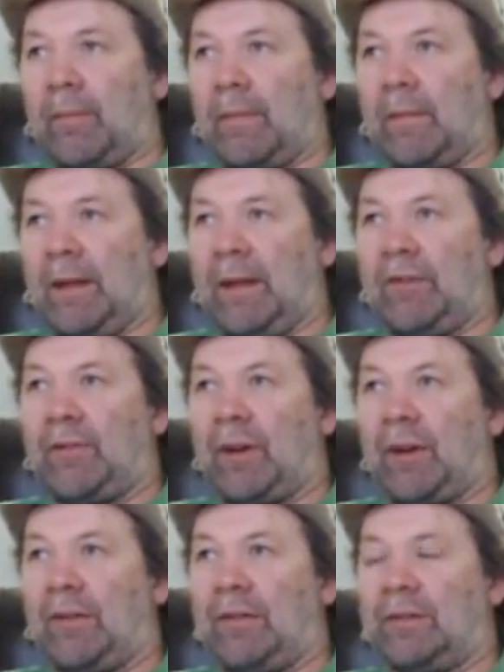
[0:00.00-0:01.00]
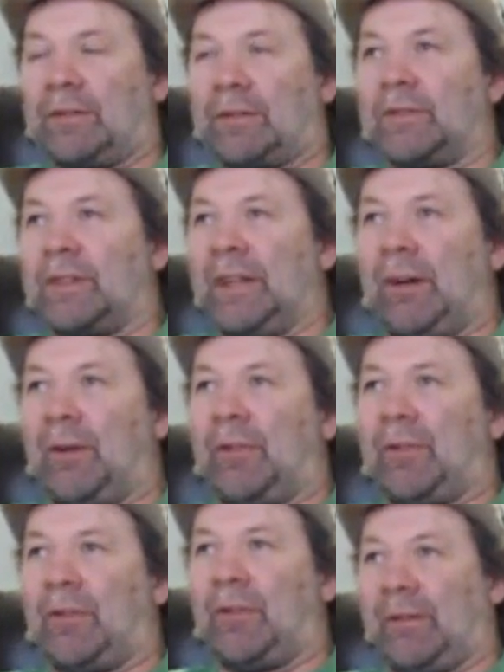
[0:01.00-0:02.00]
It's
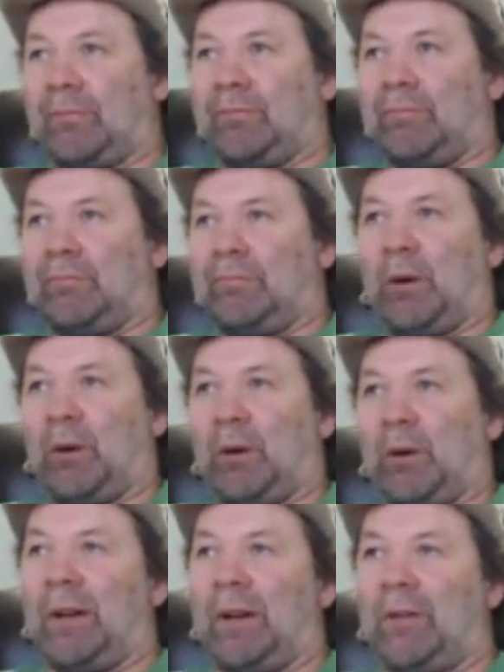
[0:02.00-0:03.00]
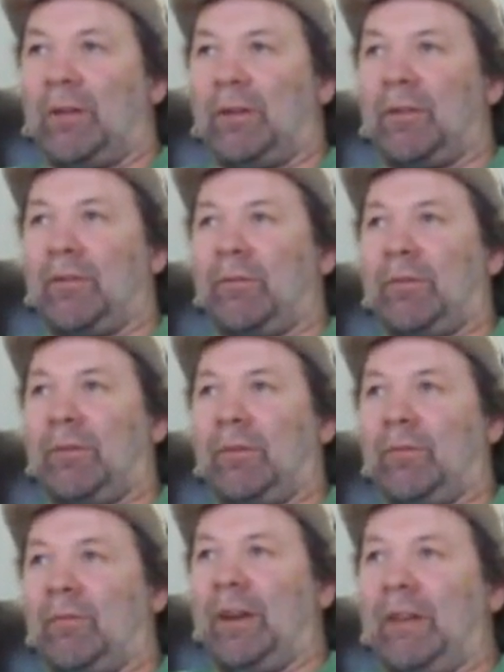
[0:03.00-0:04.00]
it's like barbarians
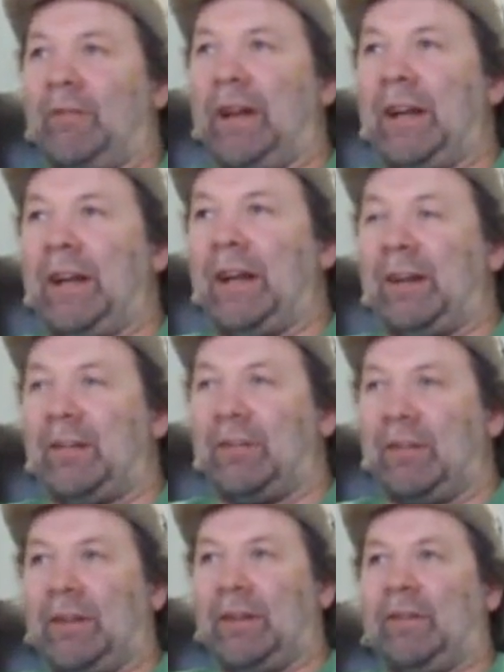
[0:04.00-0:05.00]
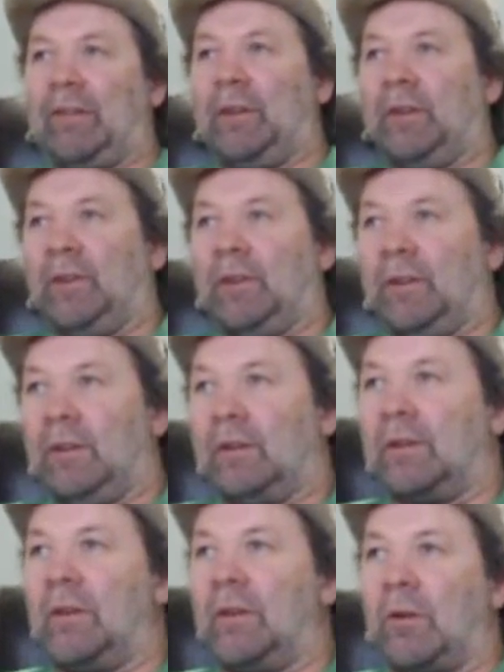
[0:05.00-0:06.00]
invading England,
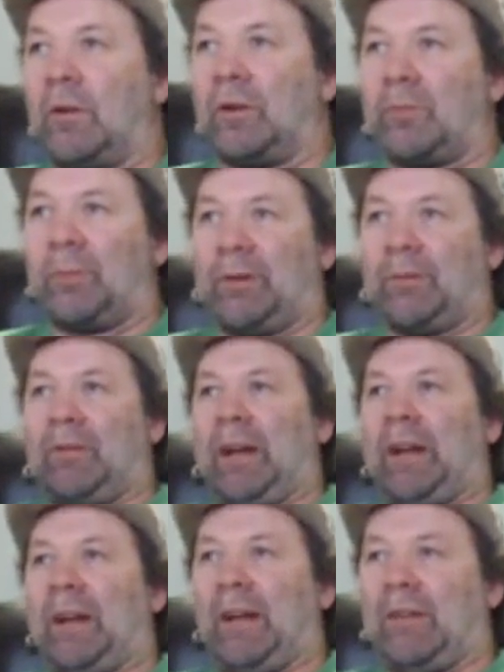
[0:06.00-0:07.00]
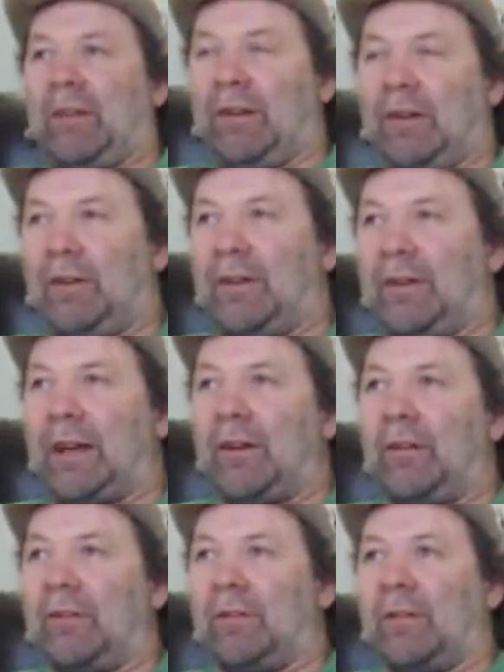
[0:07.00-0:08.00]
the Norsemen invading England and taking
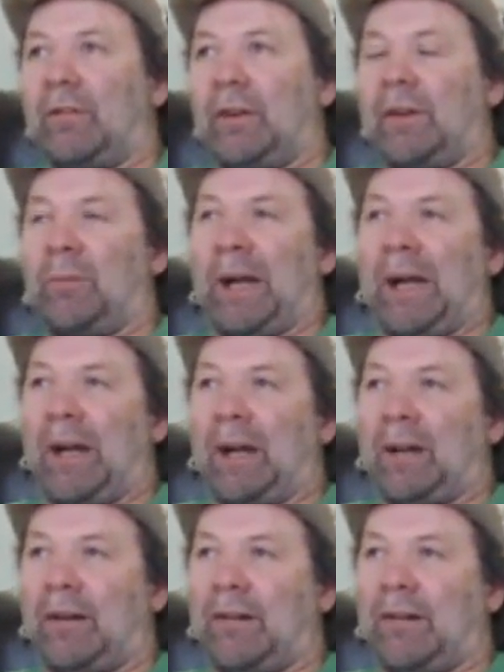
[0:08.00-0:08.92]
over and fighting back, and